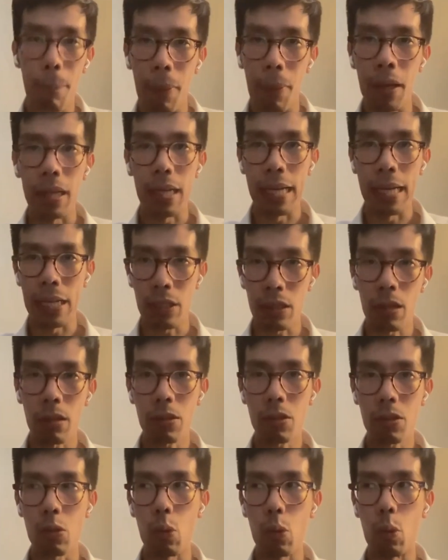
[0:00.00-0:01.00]
but it's
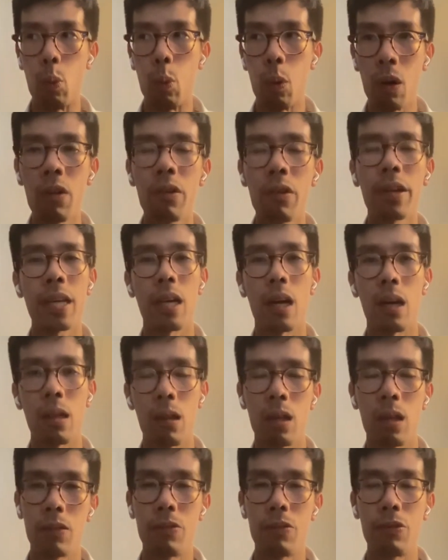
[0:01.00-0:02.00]
also worrying a
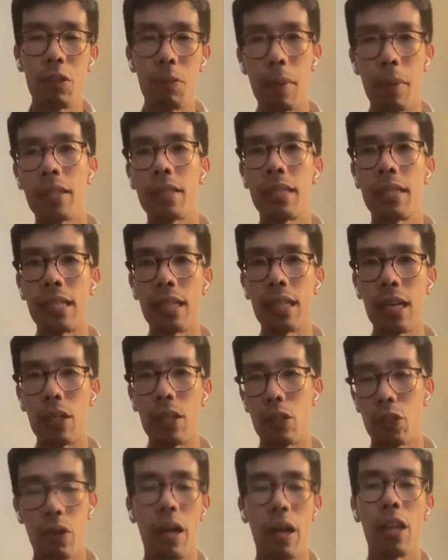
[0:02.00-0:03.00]
lot of
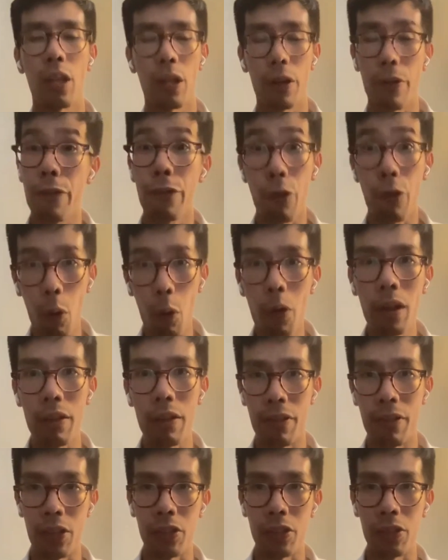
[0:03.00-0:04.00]
a lot of foreign
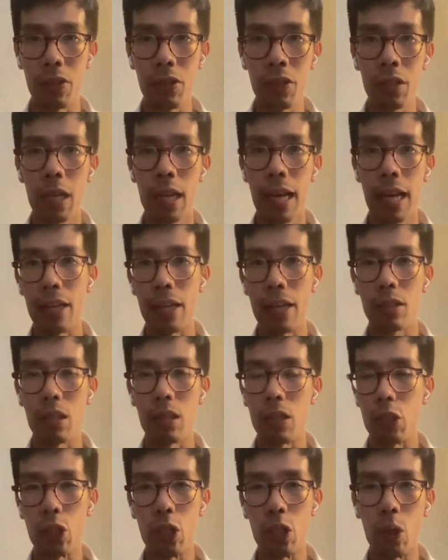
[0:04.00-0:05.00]
investors as
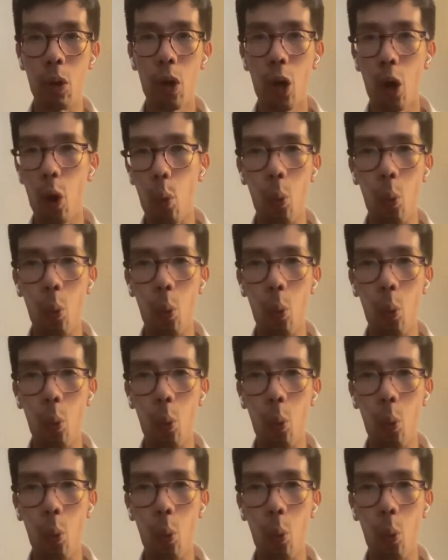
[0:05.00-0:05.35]
to,